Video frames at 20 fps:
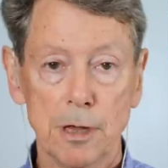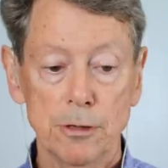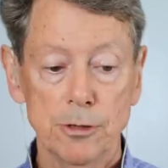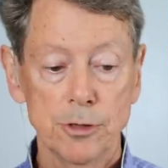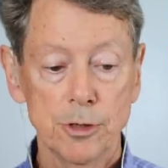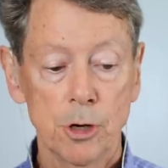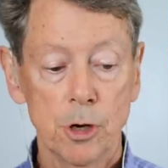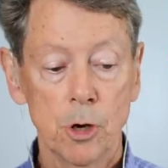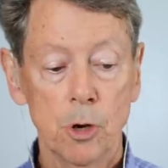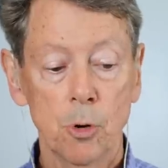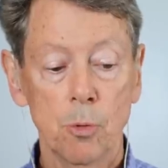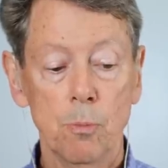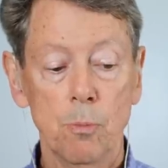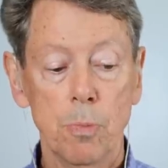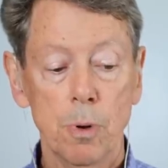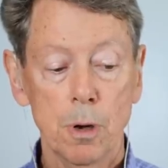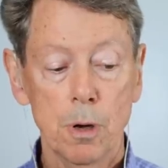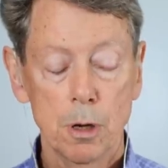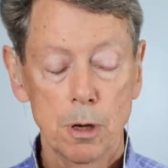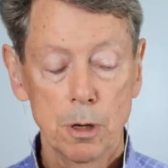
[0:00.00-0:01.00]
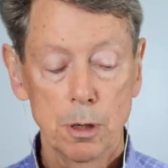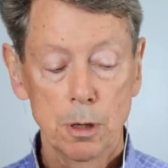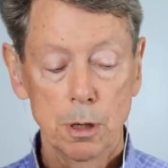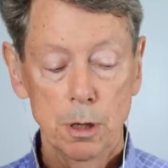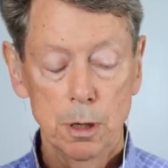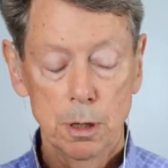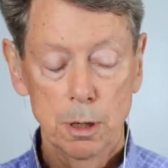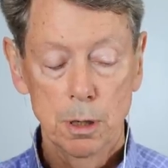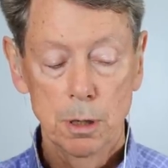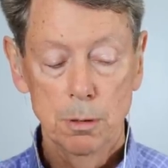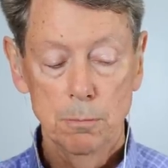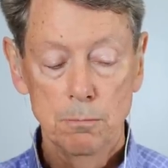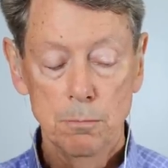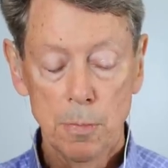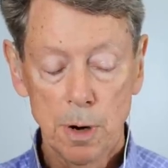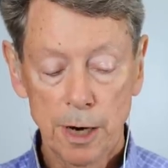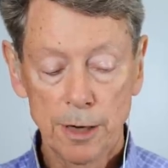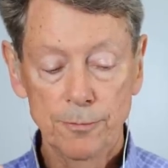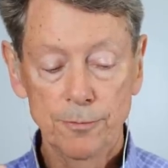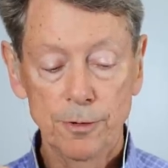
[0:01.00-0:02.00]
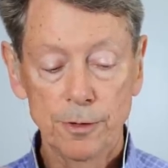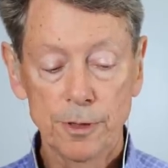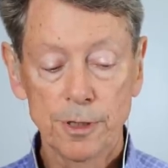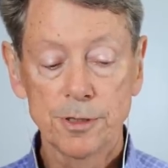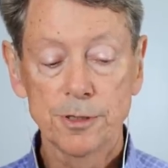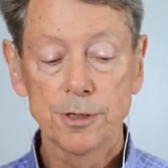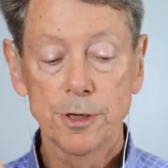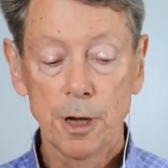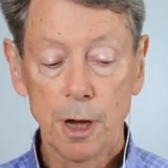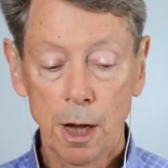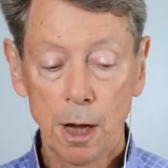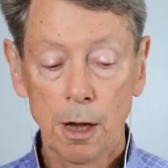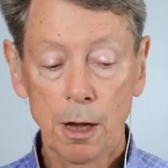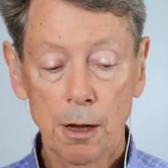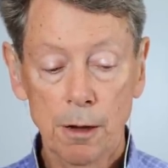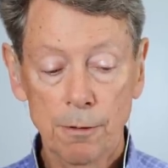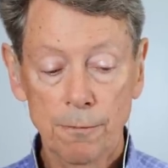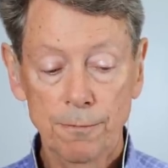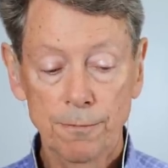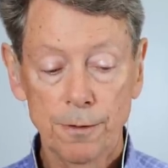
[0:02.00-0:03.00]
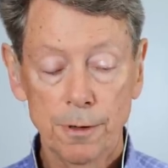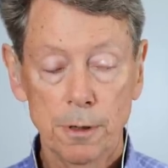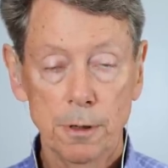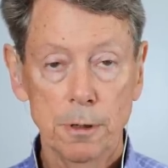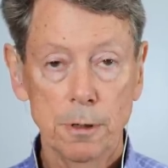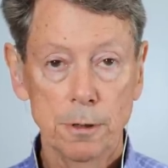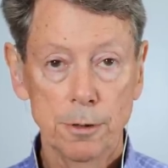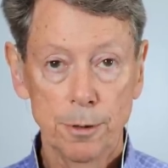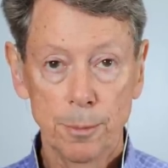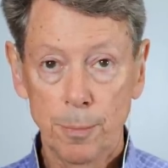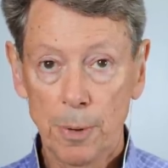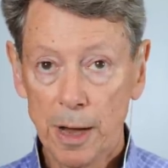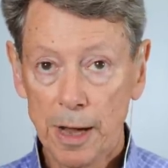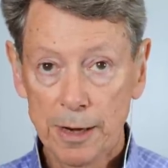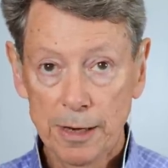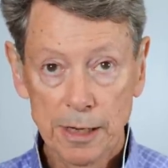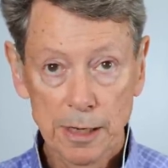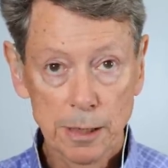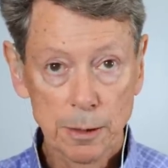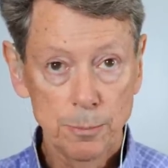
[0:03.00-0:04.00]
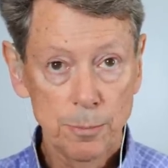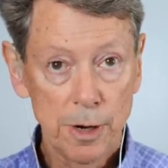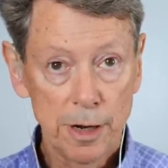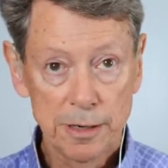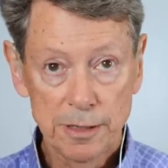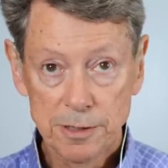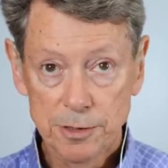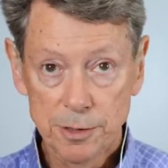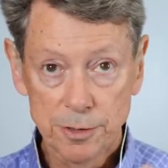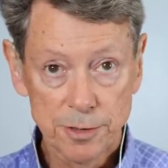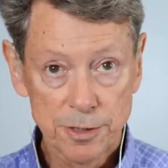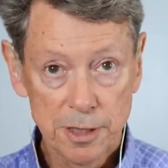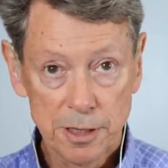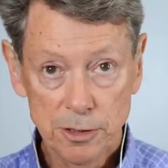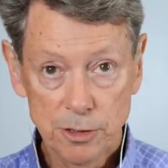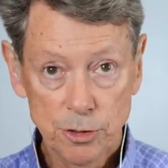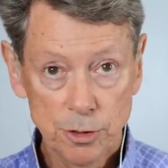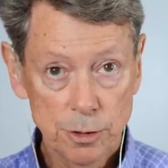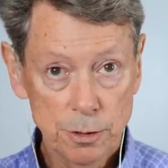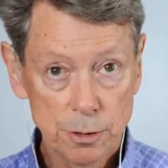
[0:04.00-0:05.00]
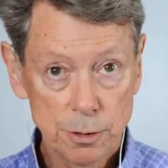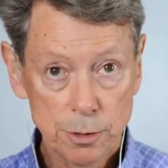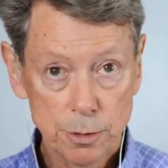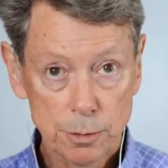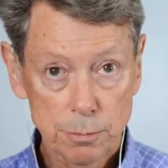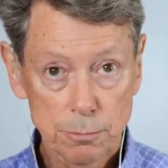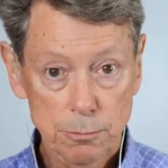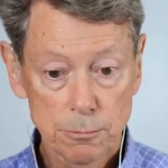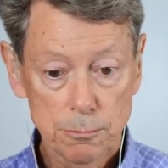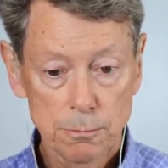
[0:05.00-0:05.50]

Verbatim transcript: So mindfulness of the body and body sensations,